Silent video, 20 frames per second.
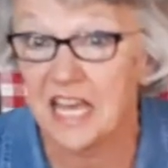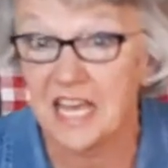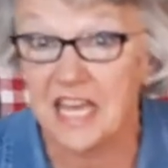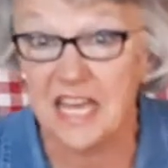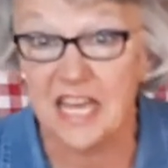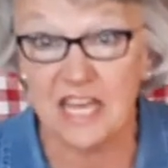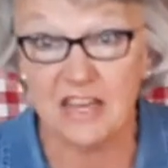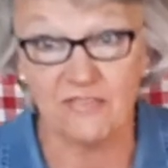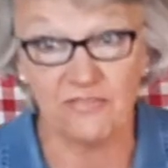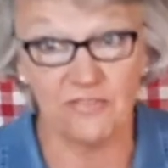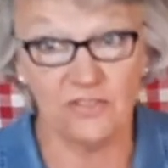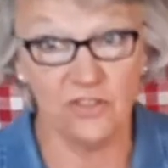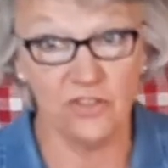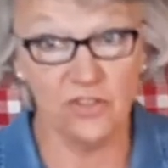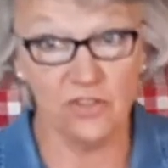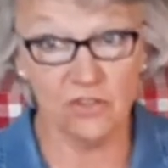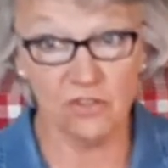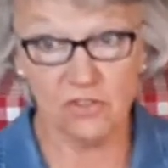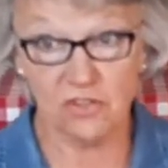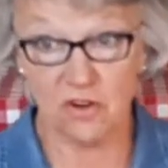If
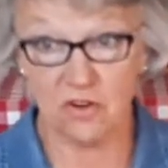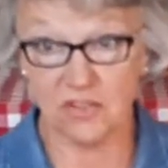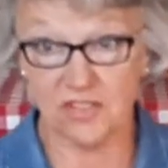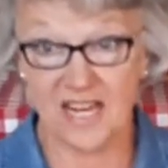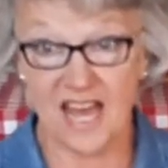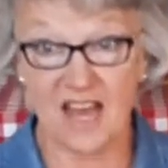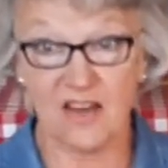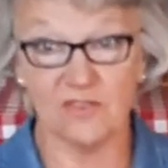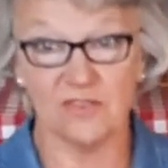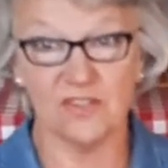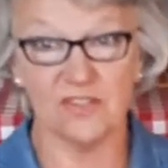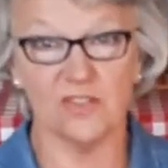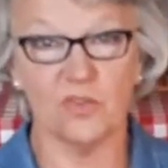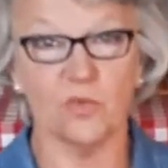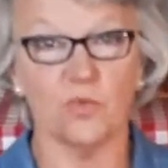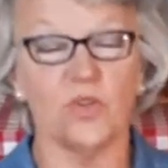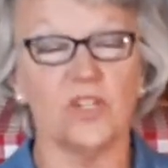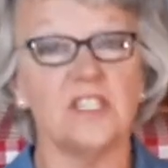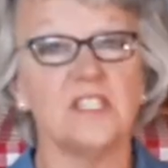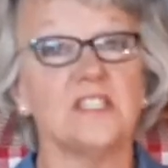you go down to the
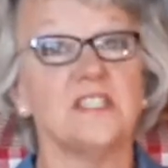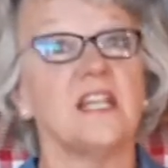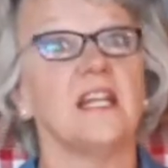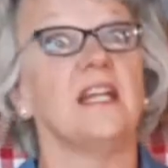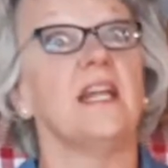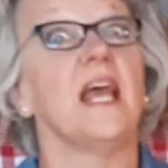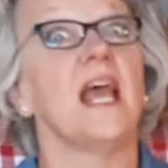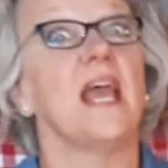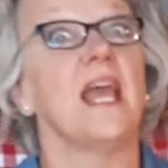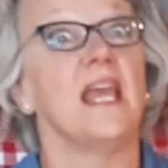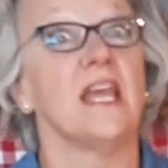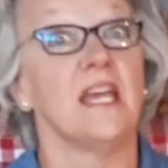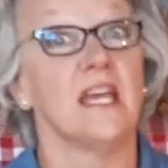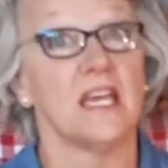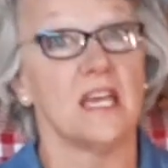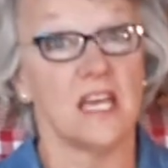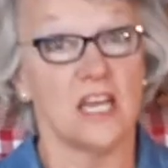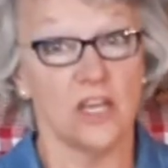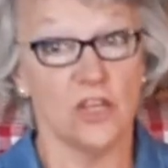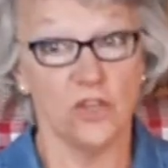woods today,
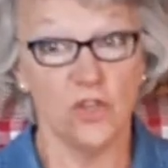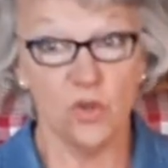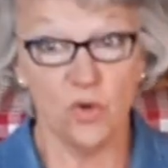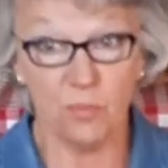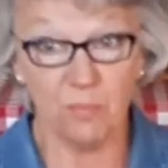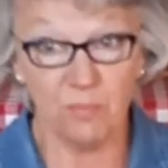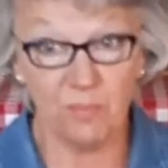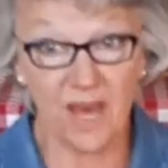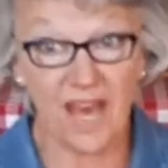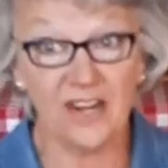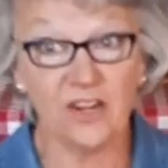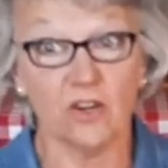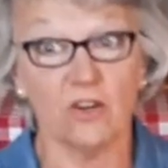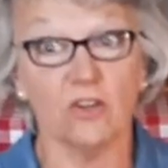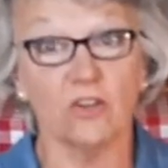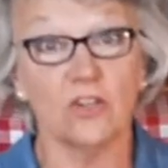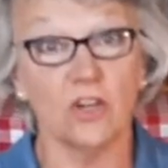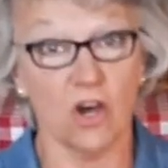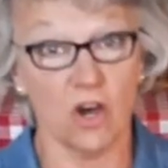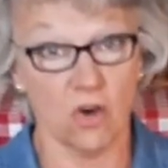you better
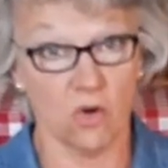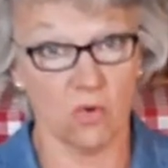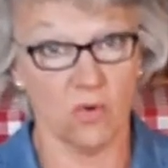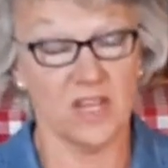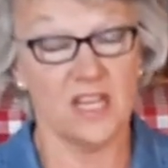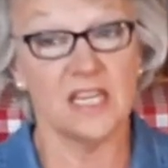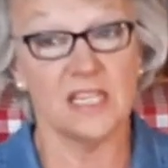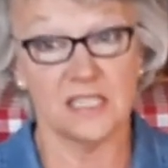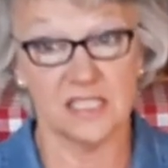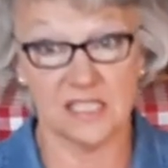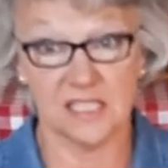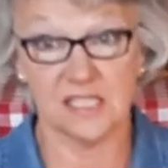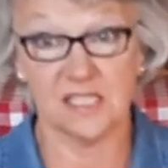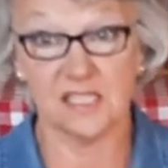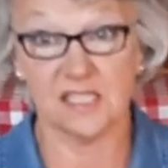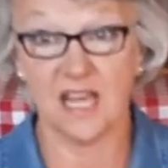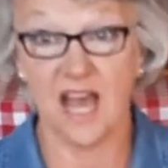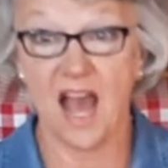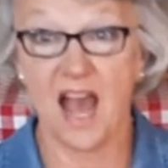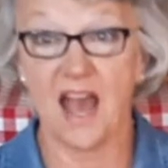go in
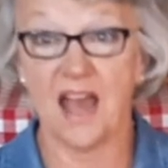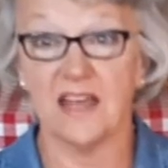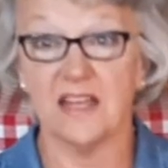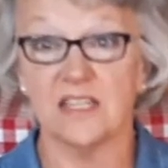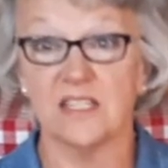disguise.